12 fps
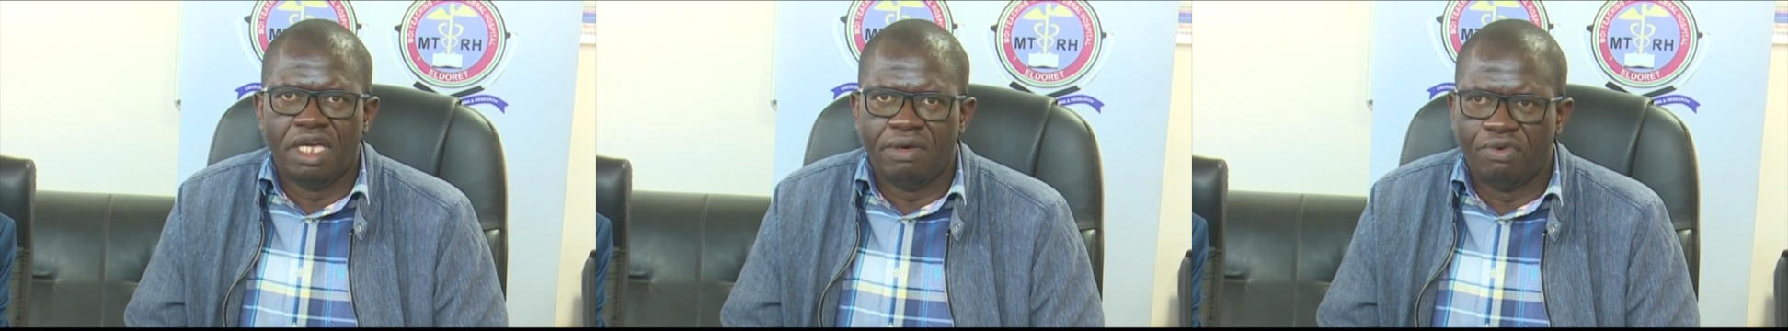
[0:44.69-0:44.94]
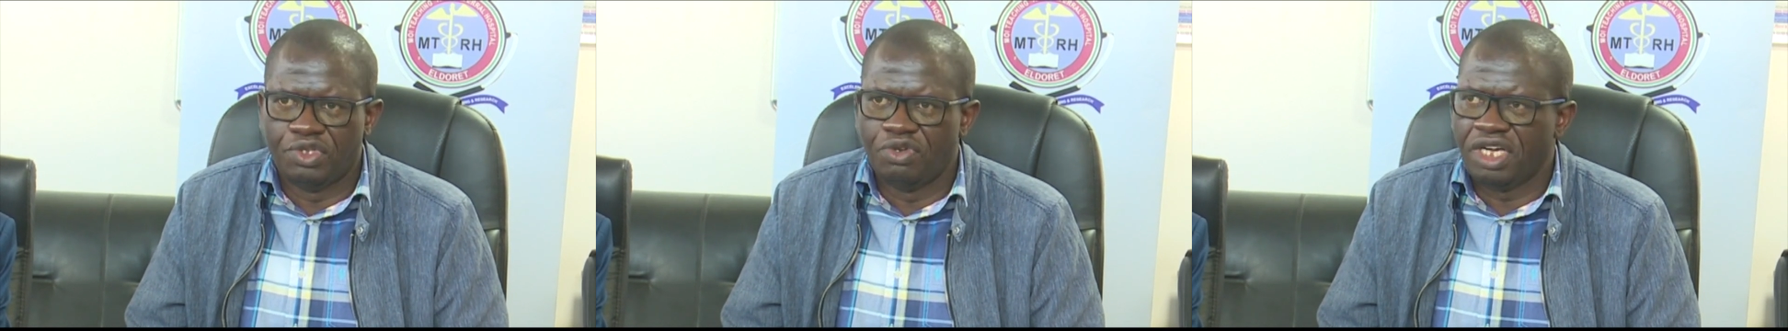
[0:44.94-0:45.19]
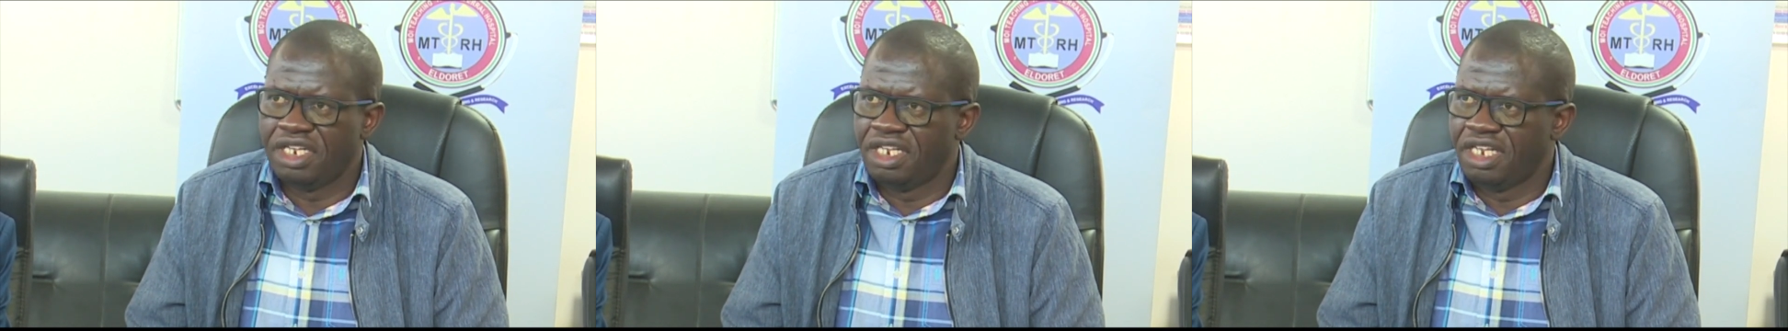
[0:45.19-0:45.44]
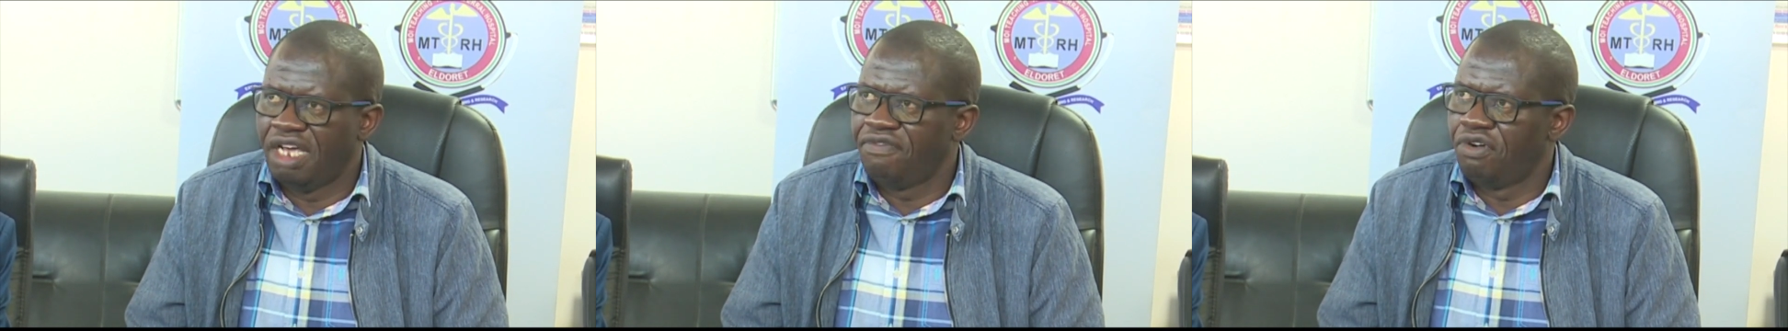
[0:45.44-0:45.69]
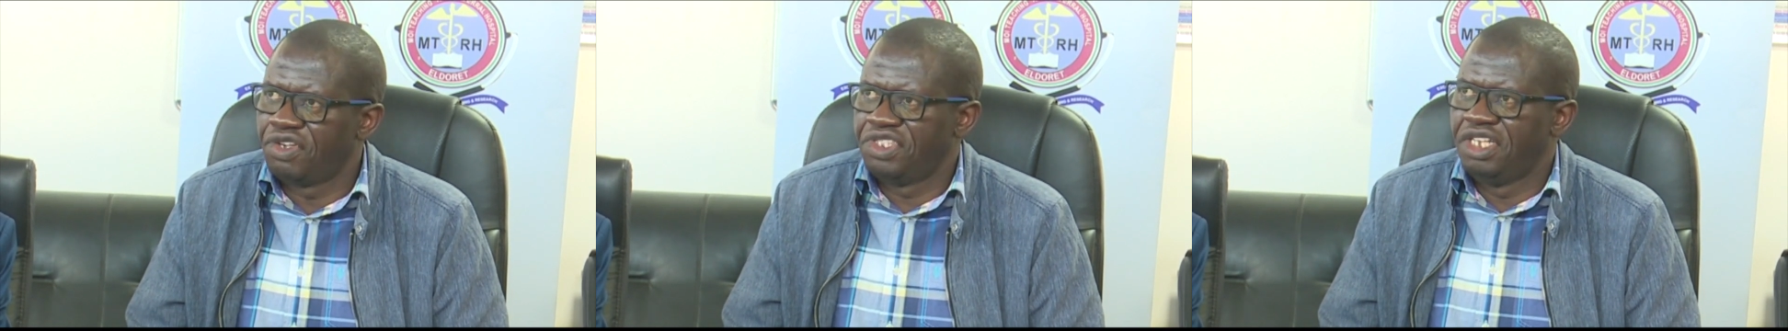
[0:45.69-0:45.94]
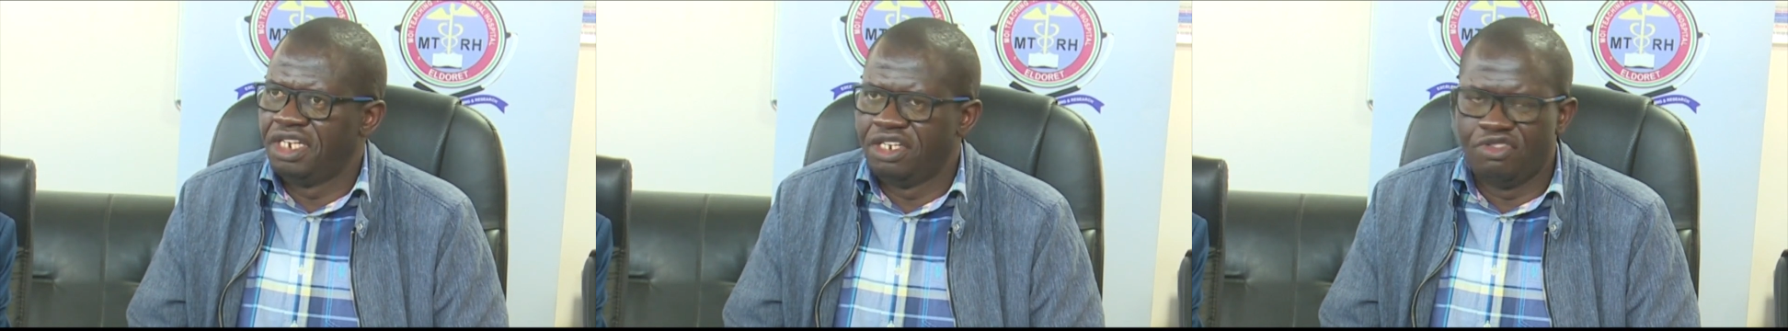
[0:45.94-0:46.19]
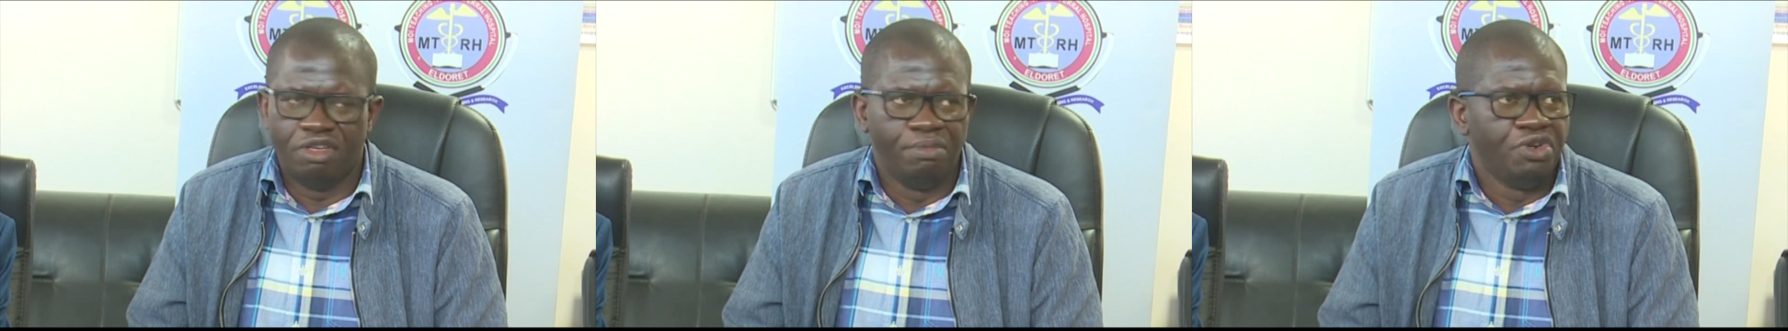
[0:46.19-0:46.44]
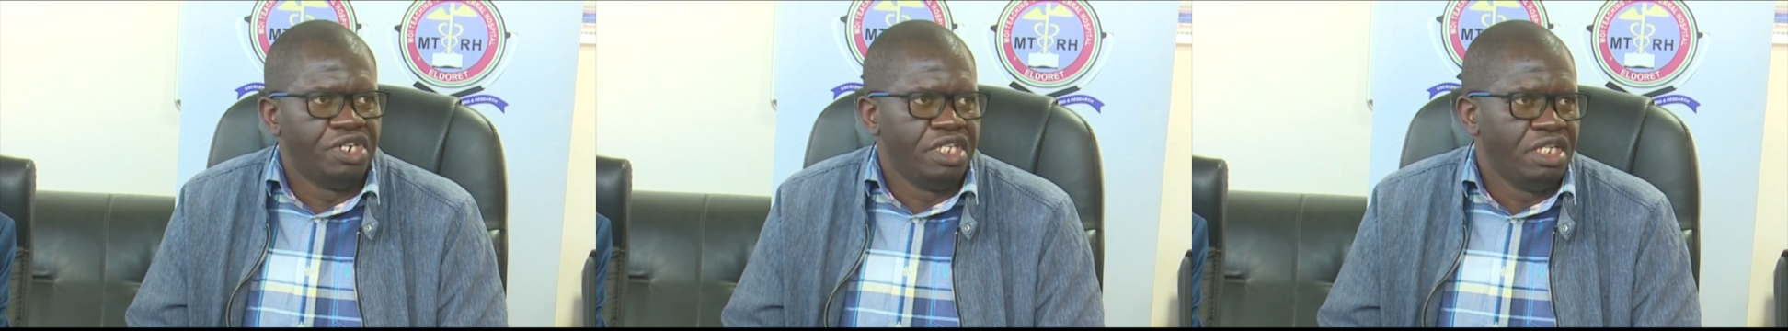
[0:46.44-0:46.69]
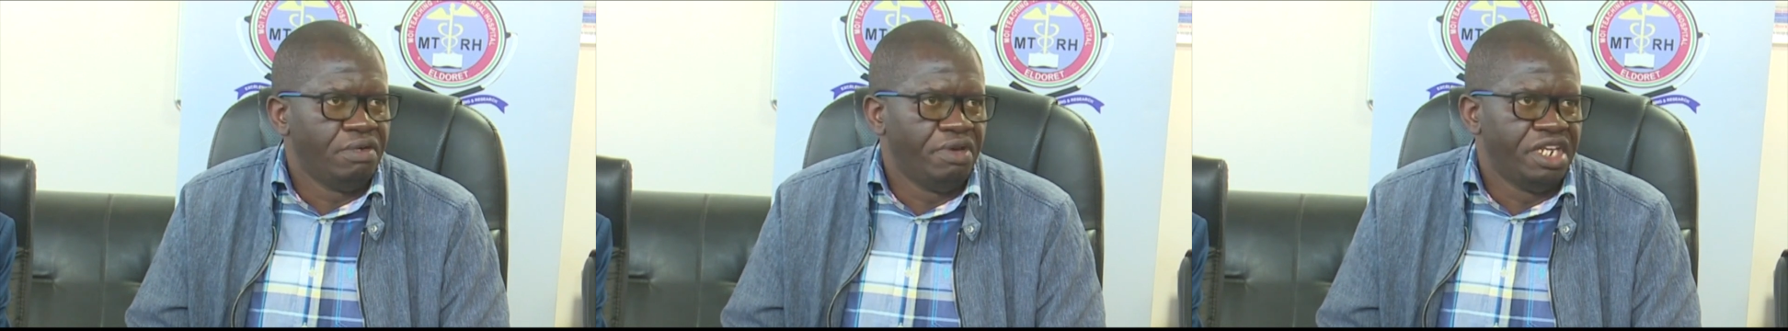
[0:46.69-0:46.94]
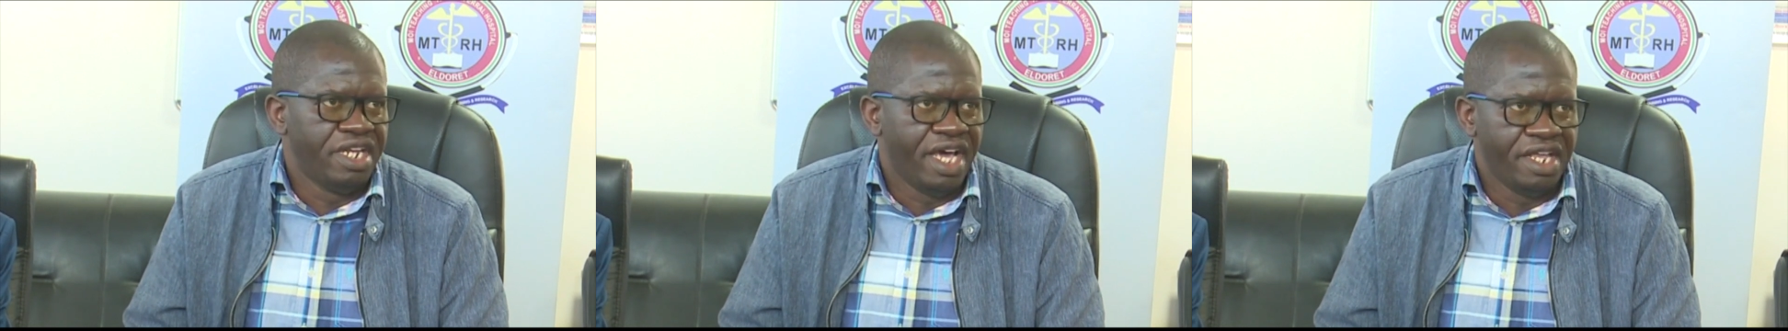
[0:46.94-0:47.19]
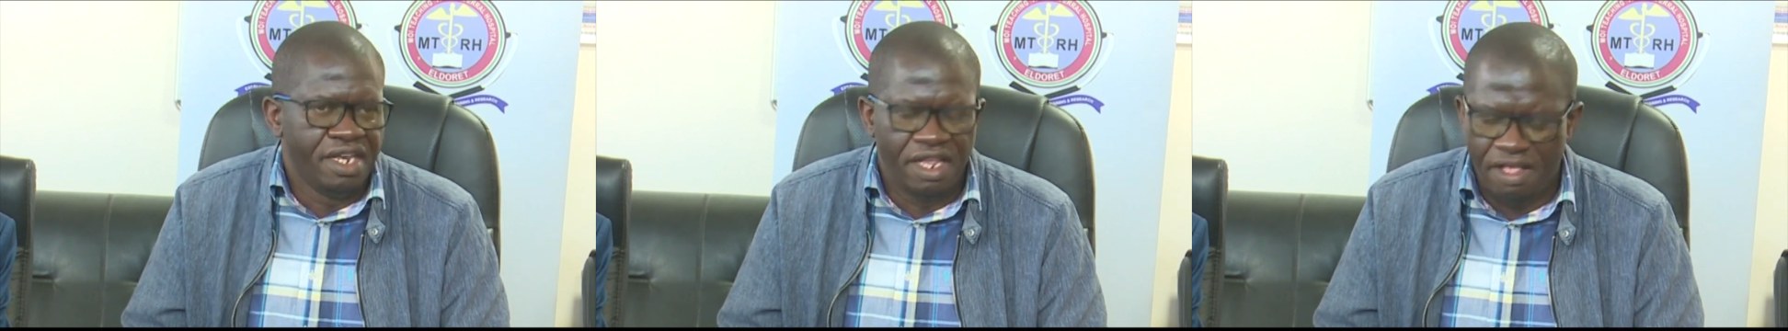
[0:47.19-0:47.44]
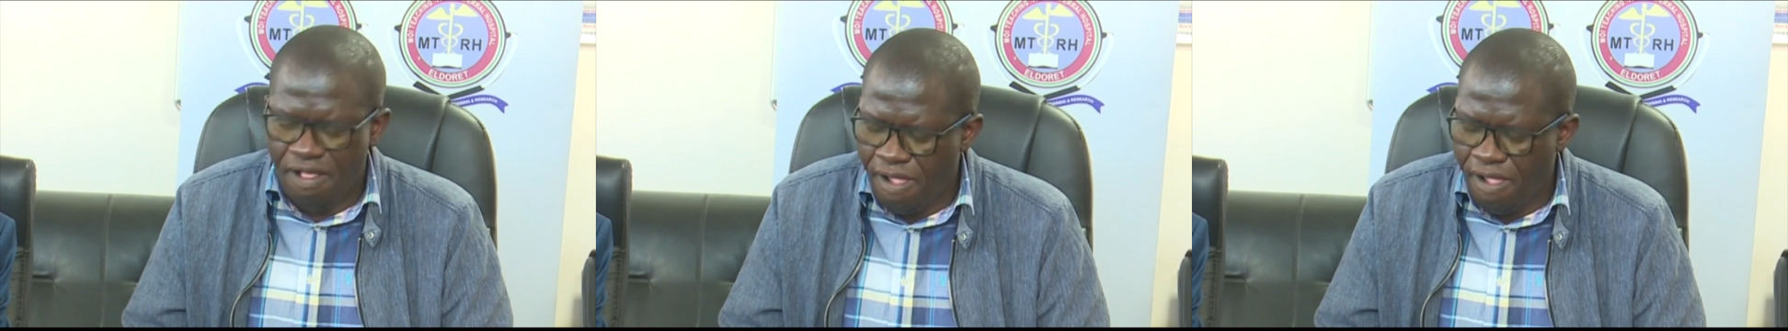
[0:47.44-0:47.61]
was not getting enough oxygen into the body when he died.